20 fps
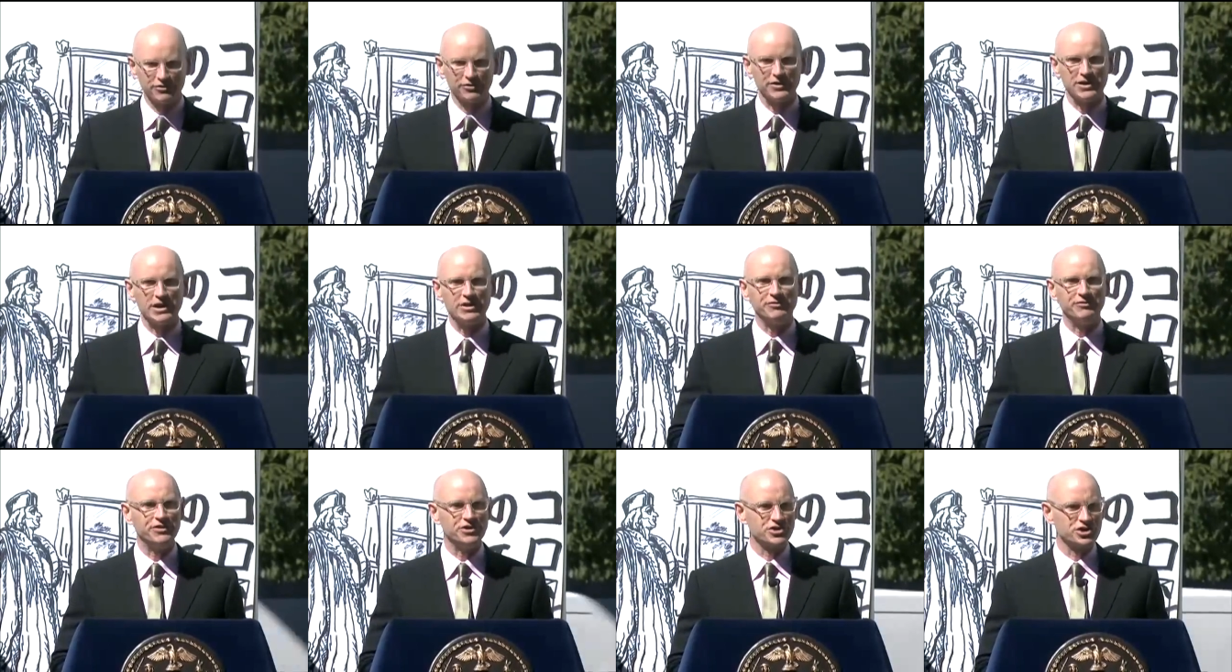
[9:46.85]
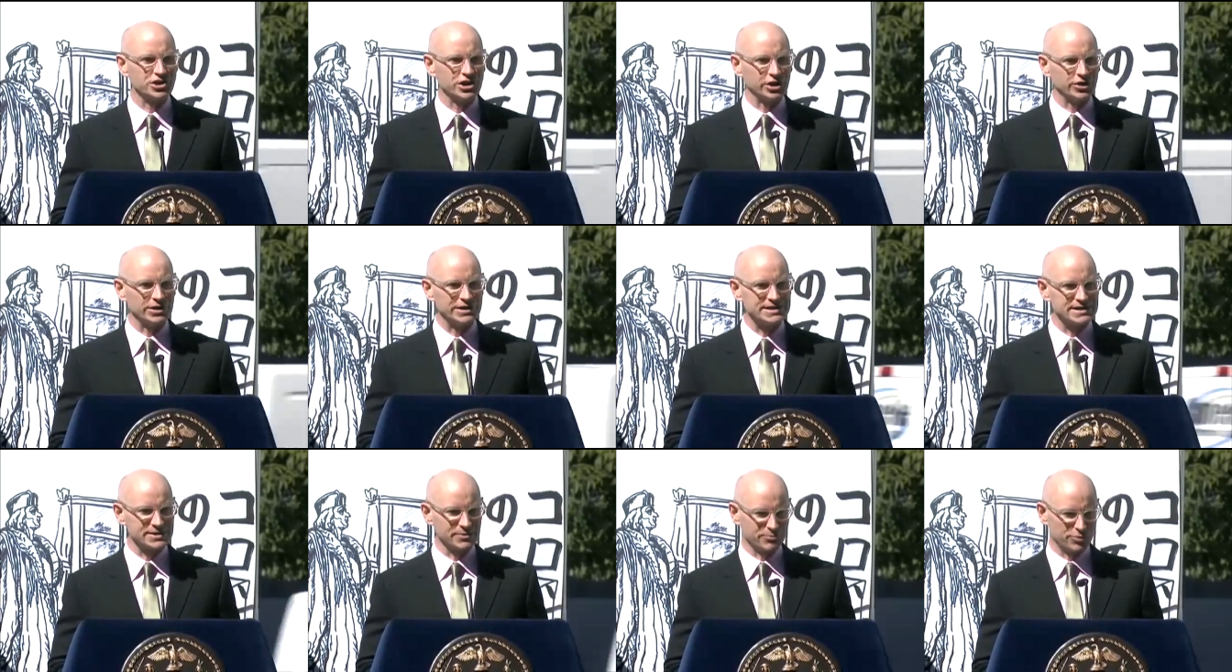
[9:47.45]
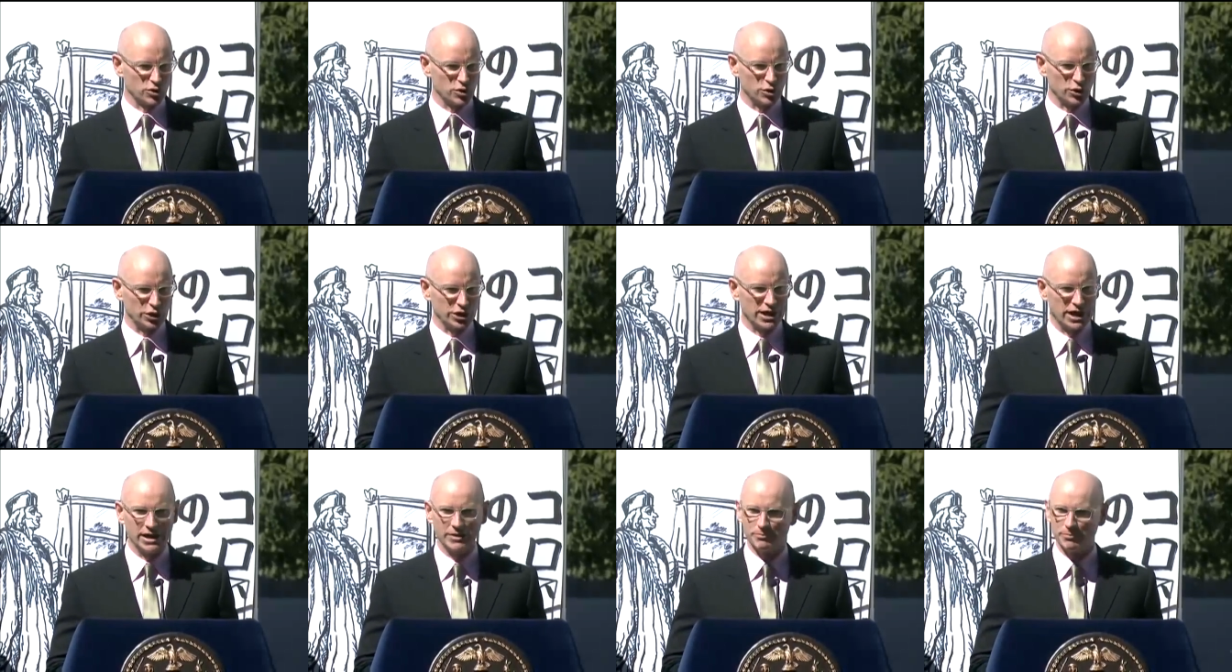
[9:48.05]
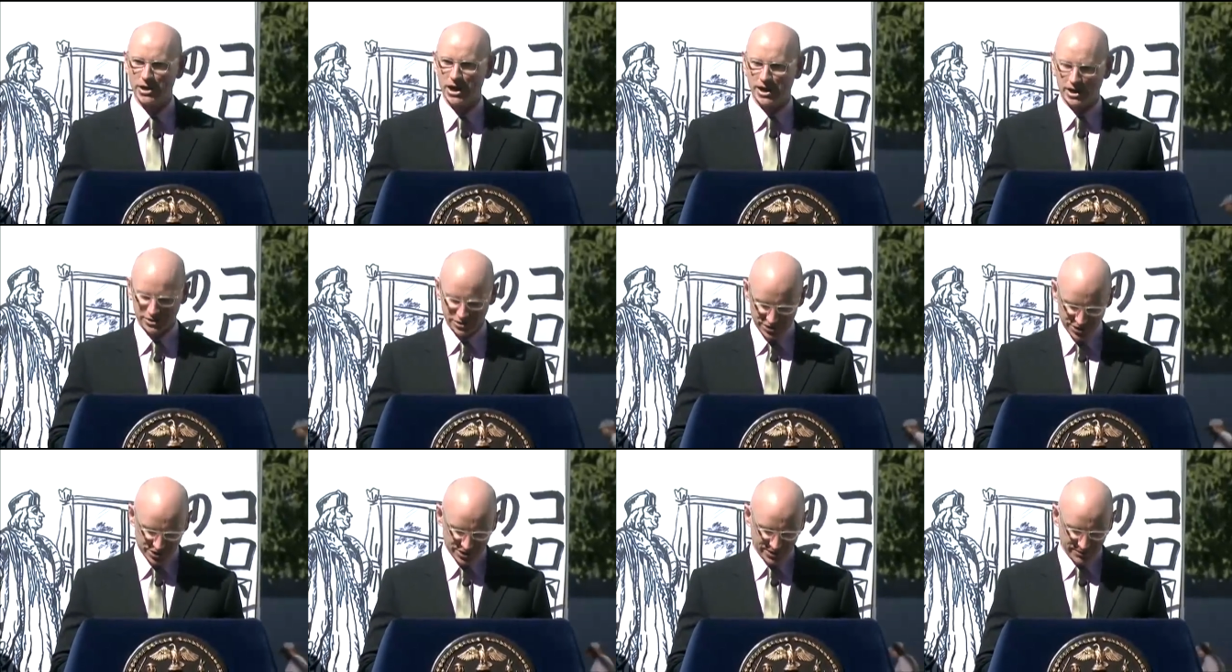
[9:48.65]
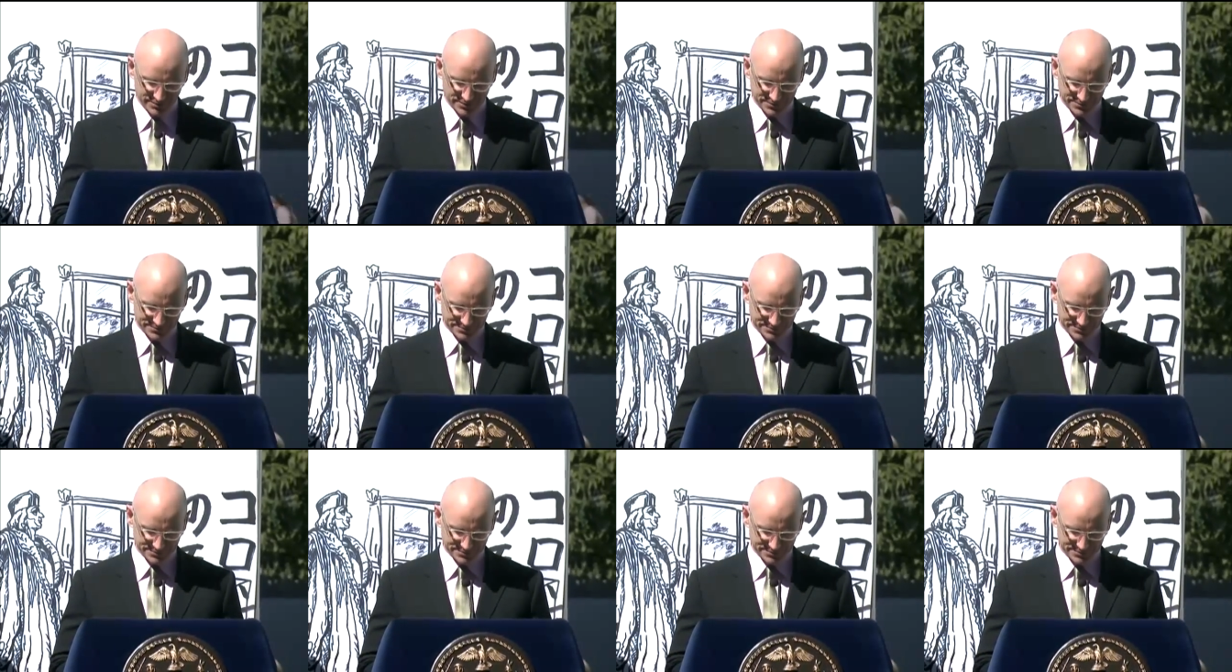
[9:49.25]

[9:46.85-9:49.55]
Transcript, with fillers: for their visionary support and partnership.